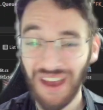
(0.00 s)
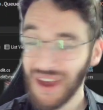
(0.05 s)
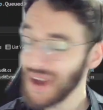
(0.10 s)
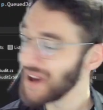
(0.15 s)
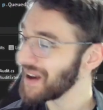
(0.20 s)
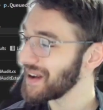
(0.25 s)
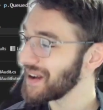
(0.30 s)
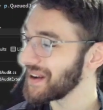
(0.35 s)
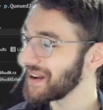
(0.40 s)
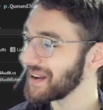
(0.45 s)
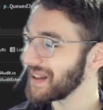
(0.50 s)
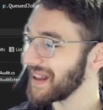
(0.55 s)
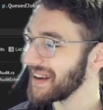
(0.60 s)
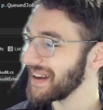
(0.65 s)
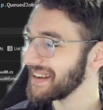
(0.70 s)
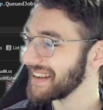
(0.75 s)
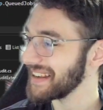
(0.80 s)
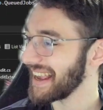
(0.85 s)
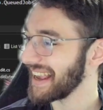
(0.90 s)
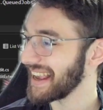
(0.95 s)
good
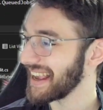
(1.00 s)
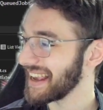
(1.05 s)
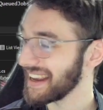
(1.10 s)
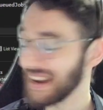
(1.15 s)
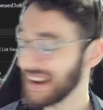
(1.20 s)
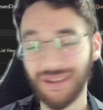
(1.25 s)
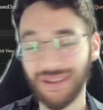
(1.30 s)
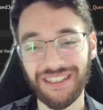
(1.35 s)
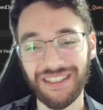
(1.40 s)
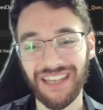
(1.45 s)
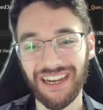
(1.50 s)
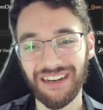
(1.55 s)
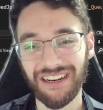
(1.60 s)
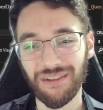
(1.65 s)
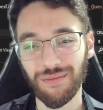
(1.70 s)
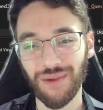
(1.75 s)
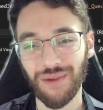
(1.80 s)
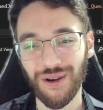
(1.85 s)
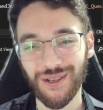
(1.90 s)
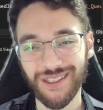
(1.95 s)
luck, and I'm excited to
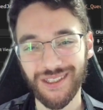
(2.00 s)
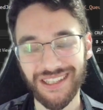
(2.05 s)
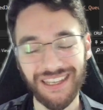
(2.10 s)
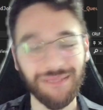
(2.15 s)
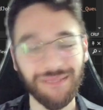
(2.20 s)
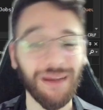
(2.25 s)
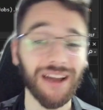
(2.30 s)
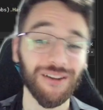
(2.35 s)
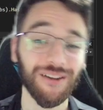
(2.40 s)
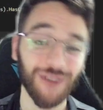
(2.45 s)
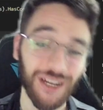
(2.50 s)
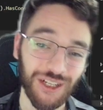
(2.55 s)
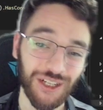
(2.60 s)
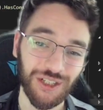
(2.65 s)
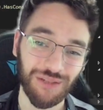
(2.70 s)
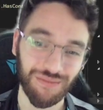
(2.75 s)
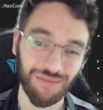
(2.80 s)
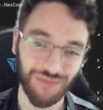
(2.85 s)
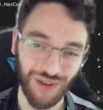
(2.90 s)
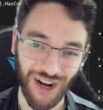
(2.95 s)
post the
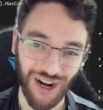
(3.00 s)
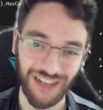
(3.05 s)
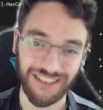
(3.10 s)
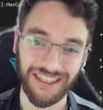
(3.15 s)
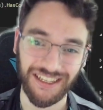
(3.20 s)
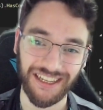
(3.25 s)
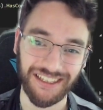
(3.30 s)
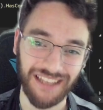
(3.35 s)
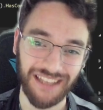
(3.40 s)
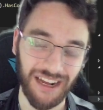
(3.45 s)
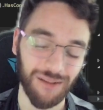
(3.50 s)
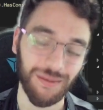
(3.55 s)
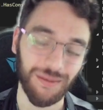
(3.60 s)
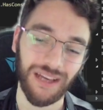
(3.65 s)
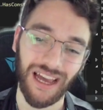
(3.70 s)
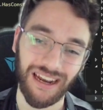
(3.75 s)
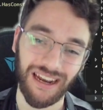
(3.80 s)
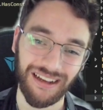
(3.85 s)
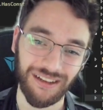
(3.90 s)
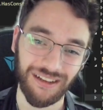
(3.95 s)
migration process that I'll be
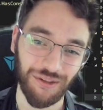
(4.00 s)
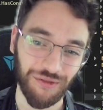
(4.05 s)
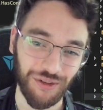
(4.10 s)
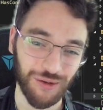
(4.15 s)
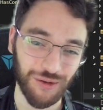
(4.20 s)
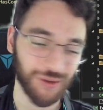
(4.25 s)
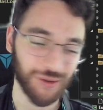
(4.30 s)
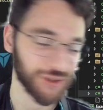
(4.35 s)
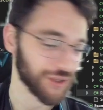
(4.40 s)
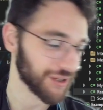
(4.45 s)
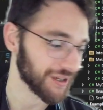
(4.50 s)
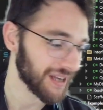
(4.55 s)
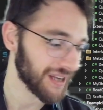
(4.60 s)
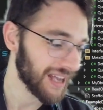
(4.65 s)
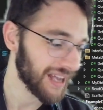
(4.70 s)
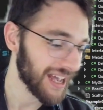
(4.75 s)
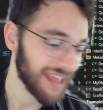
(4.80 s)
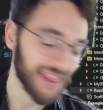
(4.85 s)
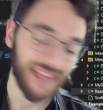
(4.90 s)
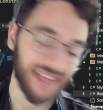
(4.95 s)
adding in the future.
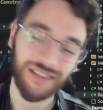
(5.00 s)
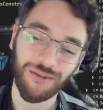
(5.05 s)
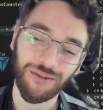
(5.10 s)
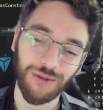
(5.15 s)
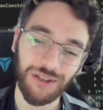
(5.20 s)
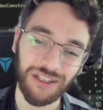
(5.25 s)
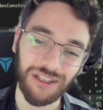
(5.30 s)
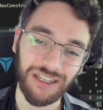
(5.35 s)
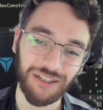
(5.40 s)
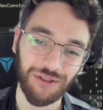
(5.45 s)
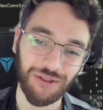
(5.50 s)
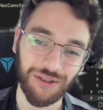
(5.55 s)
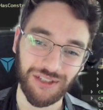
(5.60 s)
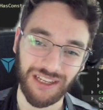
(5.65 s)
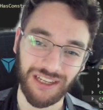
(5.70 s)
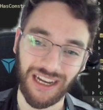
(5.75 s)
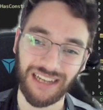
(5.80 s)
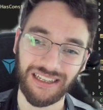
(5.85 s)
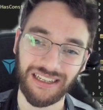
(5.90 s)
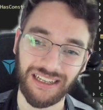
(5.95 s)
That's a really
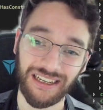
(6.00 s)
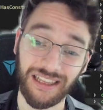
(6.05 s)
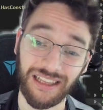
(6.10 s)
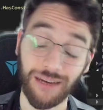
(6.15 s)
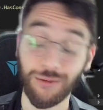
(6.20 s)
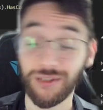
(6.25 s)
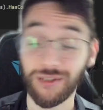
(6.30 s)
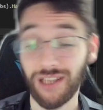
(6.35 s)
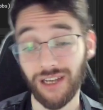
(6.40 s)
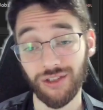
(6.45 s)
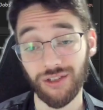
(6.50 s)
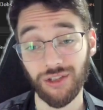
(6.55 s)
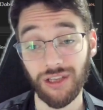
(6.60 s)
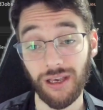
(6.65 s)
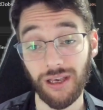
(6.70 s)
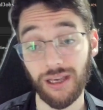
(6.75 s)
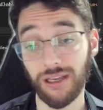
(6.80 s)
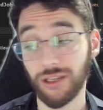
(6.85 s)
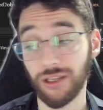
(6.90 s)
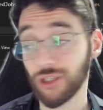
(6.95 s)
interesting idea. That was actually
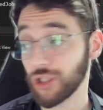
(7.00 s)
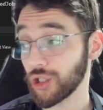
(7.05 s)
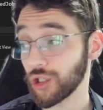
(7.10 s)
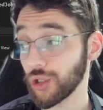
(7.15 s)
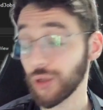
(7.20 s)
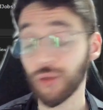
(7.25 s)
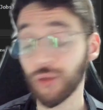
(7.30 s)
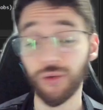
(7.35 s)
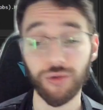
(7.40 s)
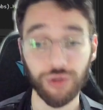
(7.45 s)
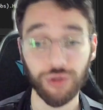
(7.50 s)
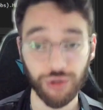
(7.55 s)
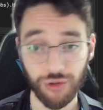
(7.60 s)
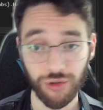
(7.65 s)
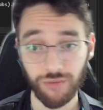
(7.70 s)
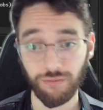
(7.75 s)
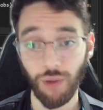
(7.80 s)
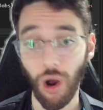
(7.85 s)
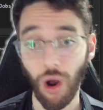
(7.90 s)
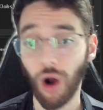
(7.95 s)
a huge
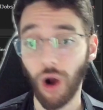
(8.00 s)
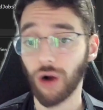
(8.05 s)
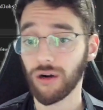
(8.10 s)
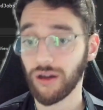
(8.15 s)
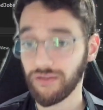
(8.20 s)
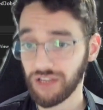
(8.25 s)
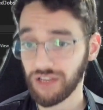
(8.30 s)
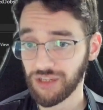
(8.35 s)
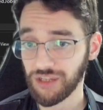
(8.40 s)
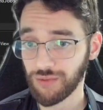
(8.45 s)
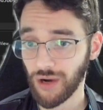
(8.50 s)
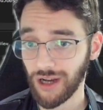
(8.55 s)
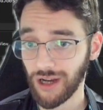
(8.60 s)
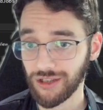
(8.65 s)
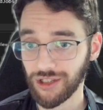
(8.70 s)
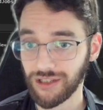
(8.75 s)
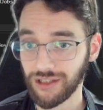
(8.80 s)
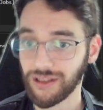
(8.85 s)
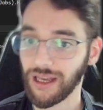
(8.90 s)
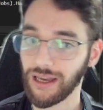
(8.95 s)
part of this
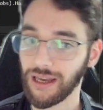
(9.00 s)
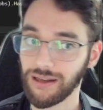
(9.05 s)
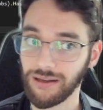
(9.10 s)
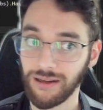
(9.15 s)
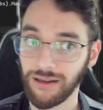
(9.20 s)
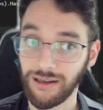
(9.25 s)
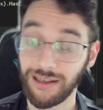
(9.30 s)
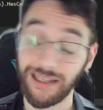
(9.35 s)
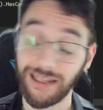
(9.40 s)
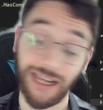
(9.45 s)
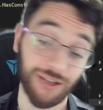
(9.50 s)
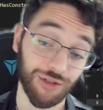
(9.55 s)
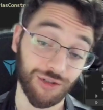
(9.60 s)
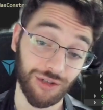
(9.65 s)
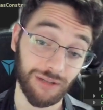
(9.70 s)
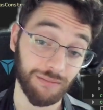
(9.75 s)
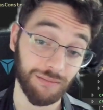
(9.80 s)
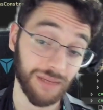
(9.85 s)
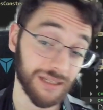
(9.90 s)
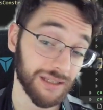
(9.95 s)
project that is actually
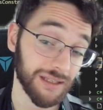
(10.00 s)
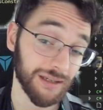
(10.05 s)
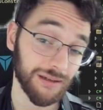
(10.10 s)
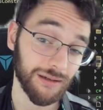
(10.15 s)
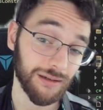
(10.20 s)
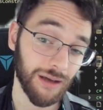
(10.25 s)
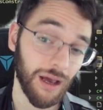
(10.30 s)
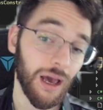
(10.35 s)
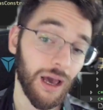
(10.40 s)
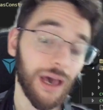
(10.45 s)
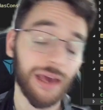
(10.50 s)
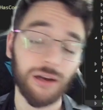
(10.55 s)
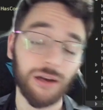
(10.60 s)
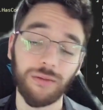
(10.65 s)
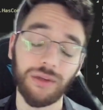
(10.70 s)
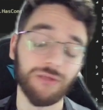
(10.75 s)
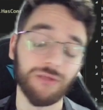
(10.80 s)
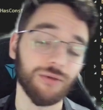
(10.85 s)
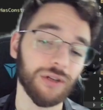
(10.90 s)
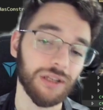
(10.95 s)
missing, and it'll
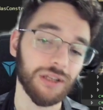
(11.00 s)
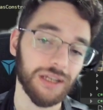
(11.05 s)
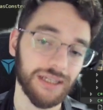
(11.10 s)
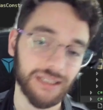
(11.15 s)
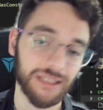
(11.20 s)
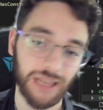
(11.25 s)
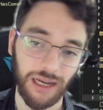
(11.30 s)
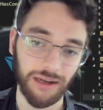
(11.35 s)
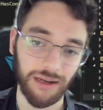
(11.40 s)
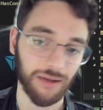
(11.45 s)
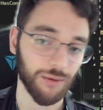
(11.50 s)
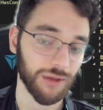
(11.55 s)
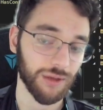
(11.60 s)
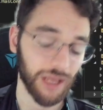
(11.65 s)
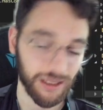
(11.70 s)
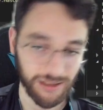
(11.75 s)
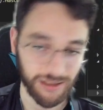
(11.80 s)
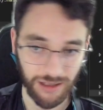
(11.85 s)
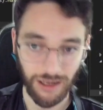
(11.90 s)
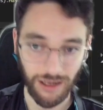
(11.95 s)
be really exciting when
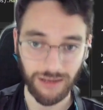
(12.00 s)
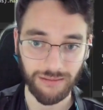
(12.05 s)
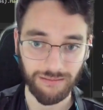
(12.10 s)
that's done.